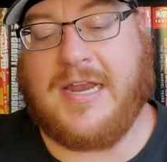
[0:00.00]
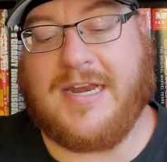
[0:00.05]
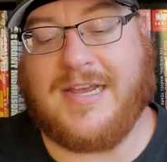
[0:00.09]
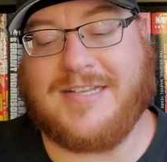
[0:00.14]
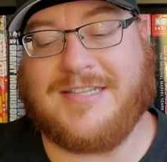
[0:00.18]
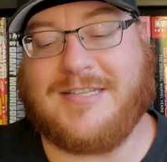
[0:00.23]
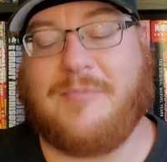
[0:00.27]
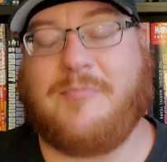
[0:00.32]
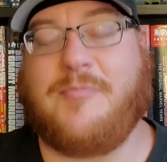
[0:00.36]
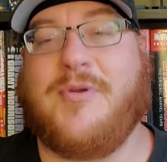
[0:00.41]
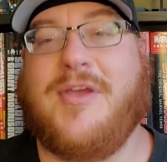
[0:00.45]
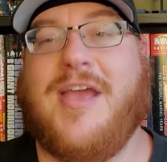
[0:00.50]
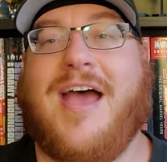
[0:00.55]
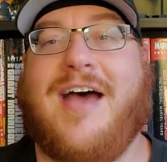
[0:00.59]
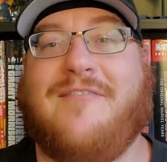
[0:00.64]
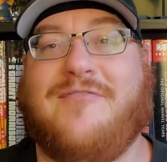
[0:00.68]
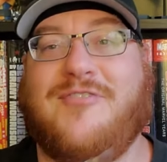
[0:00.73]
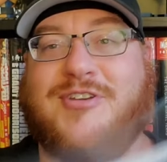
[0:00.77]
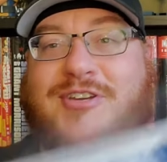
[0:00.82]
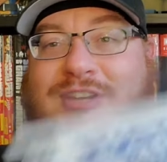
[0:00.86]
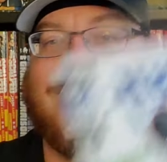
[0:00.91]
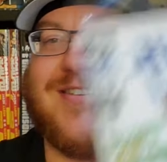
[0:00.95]
Next up, we
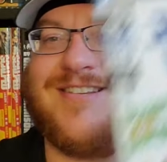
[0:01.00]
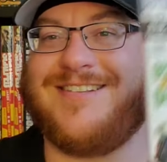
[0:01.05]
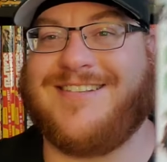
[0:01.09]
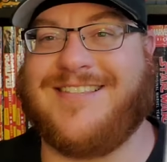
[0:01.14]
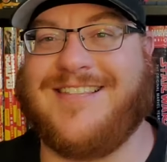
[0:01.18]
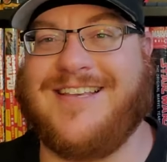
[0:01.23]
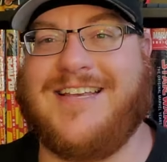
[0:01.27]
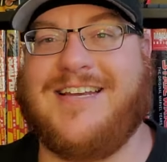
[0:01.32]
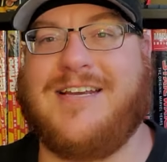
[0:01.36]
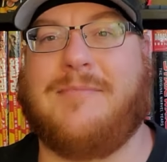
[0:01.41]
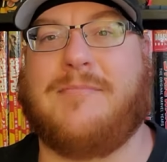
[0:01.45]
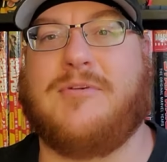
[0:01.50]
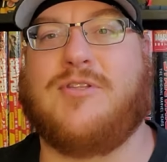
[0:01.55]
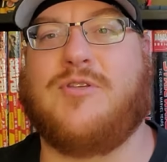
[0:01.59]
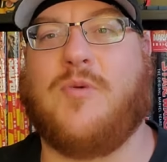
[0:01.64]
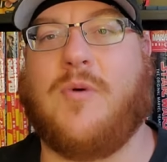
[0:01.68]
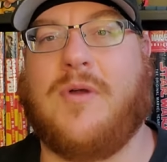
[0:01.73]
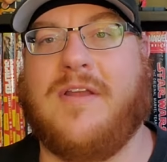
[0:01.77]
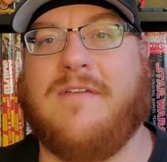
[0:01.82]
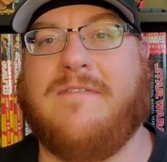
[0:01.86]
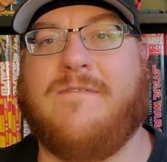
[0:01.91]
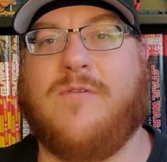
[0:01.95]
have Justice League number
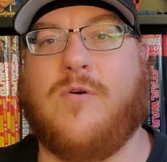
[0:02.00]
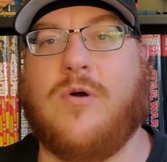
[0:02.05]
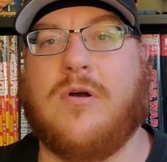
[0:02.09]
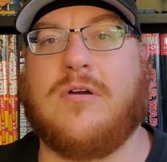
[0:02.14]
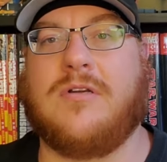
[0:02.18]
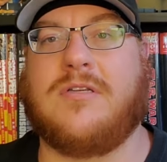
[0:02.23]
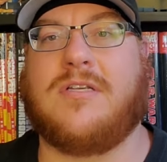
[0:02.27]
24.